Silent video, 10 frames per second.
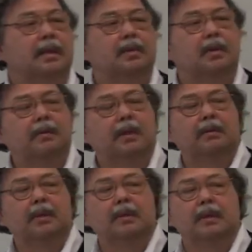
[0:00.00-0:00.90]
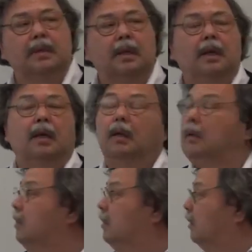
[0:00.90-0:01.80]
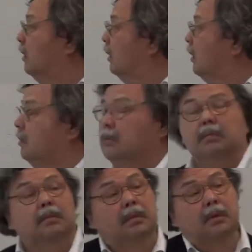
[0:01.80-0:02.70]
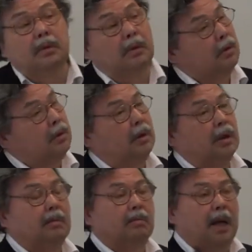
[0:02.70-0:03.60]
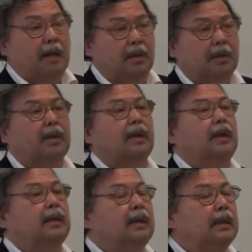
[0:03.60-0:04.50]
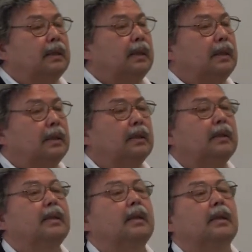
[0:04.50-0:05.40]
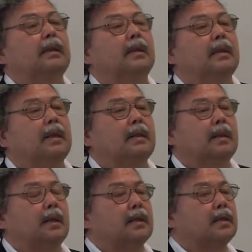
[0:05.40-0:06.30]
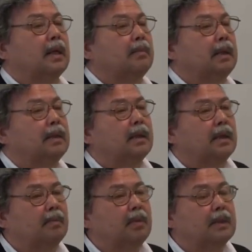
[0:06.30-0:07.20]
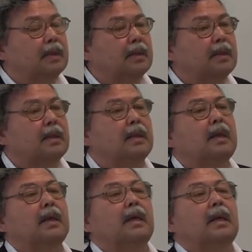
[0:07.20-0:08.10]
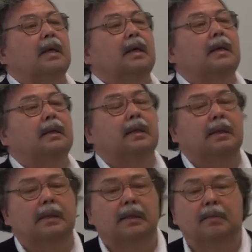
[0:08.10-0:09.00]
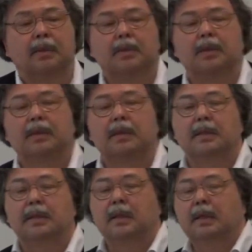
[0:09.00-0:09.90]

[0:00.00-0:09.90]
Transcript: the observed frequencies do not match ideally. There are some discrepancies, and the question is,